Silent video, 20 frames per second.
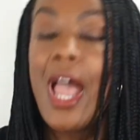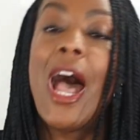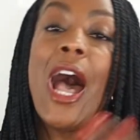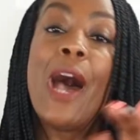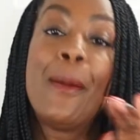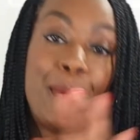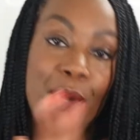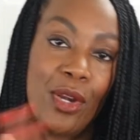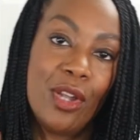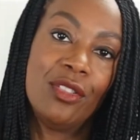
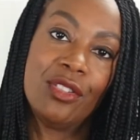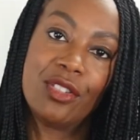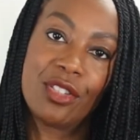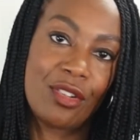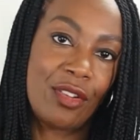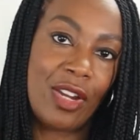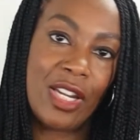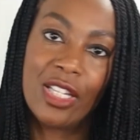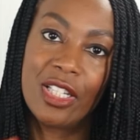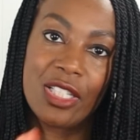I'll put it on the
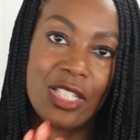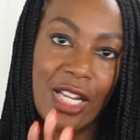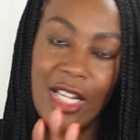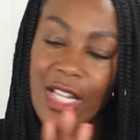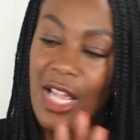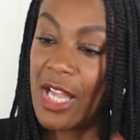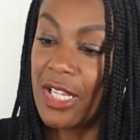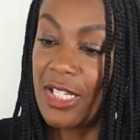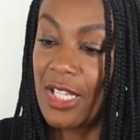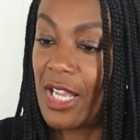screen because
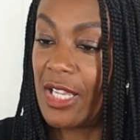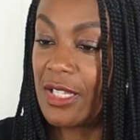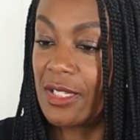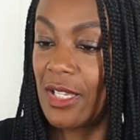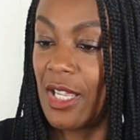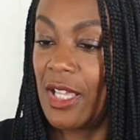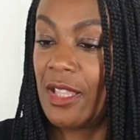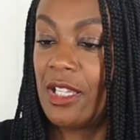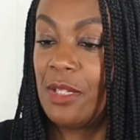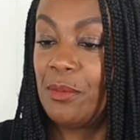I can't
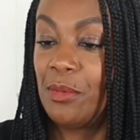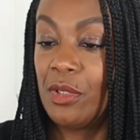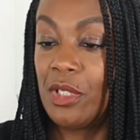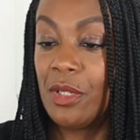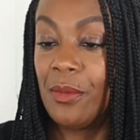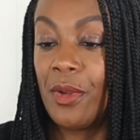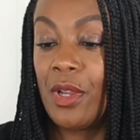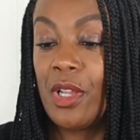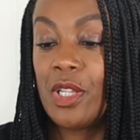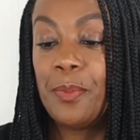say these bloody
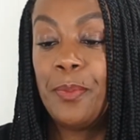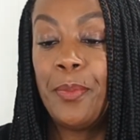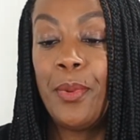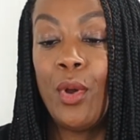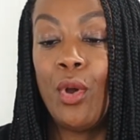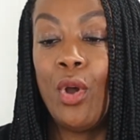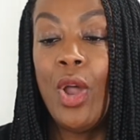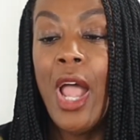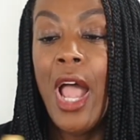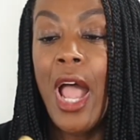words.
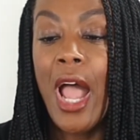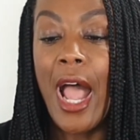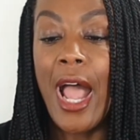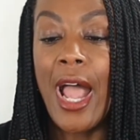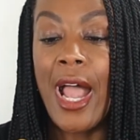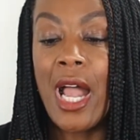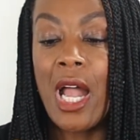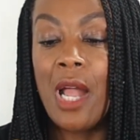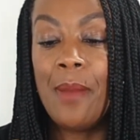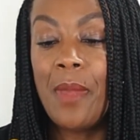But
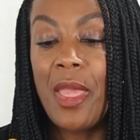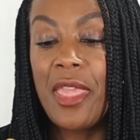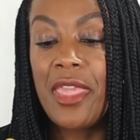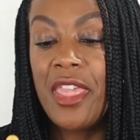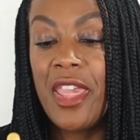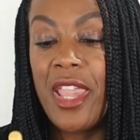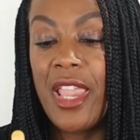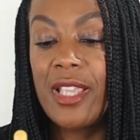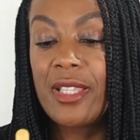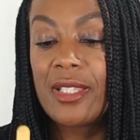
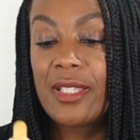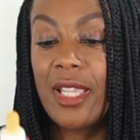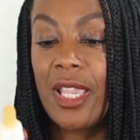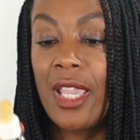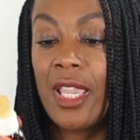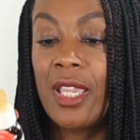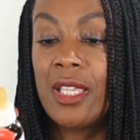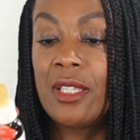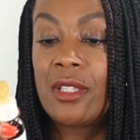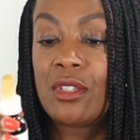this
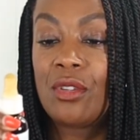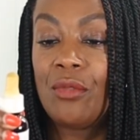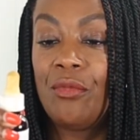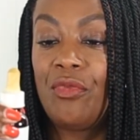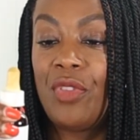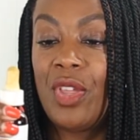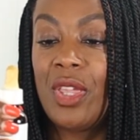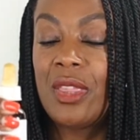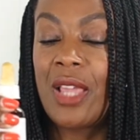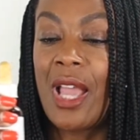is
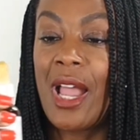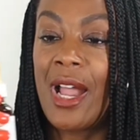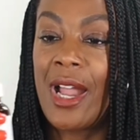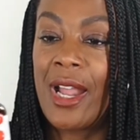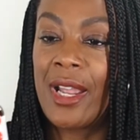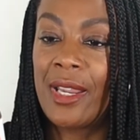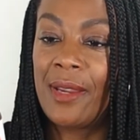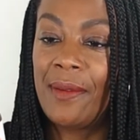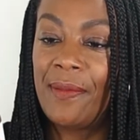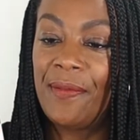something that
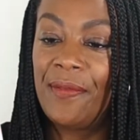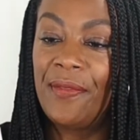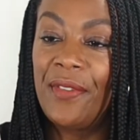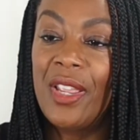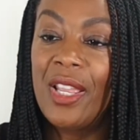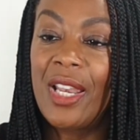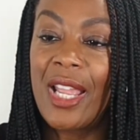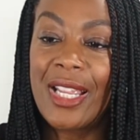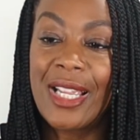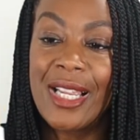I
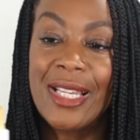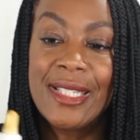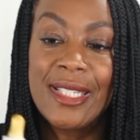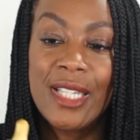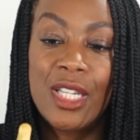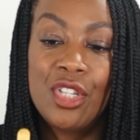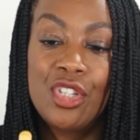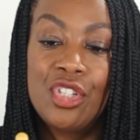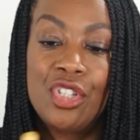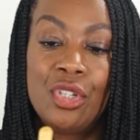feel like I
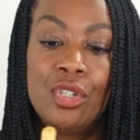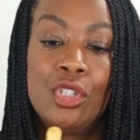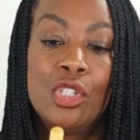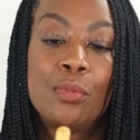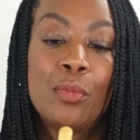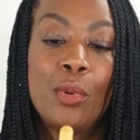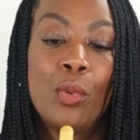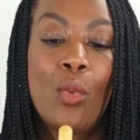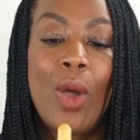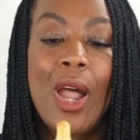did use,
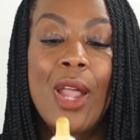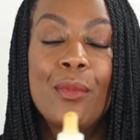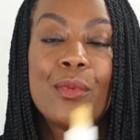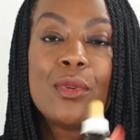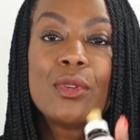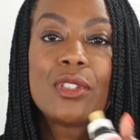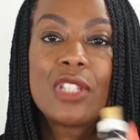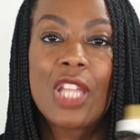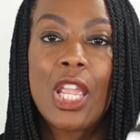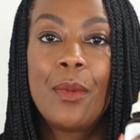but what I
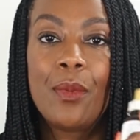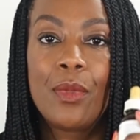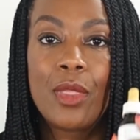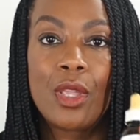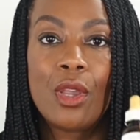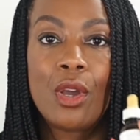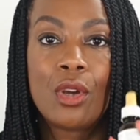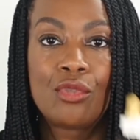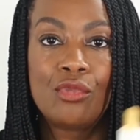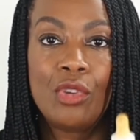will say with
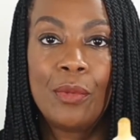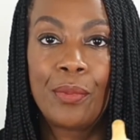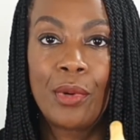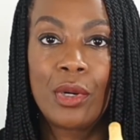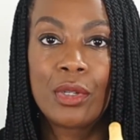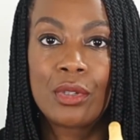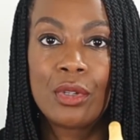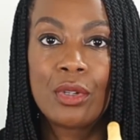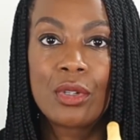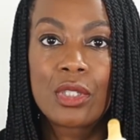the Ordinary
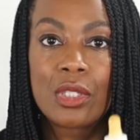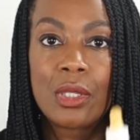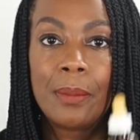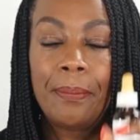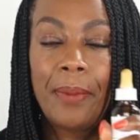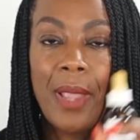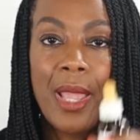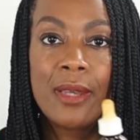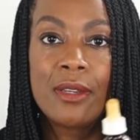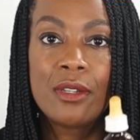products,
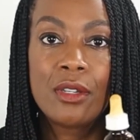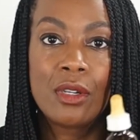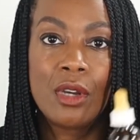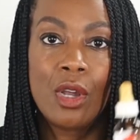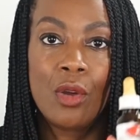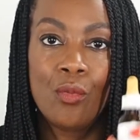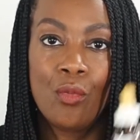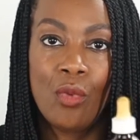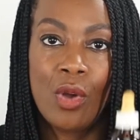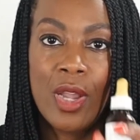depending
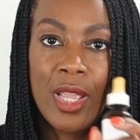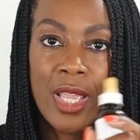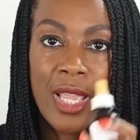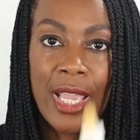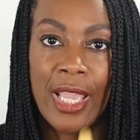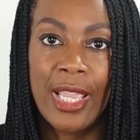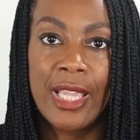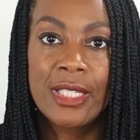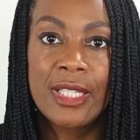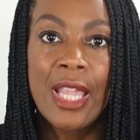on what it
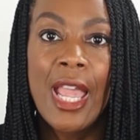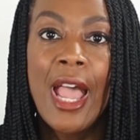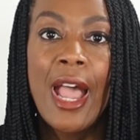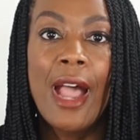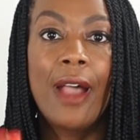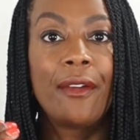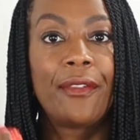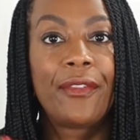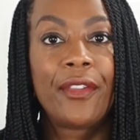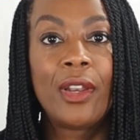is,
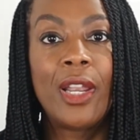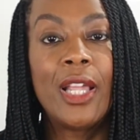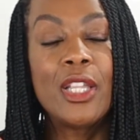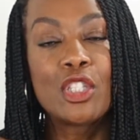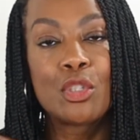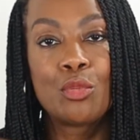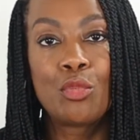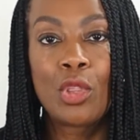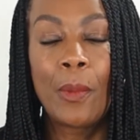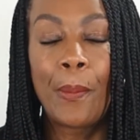I feel like
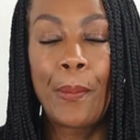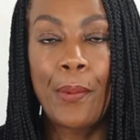some of the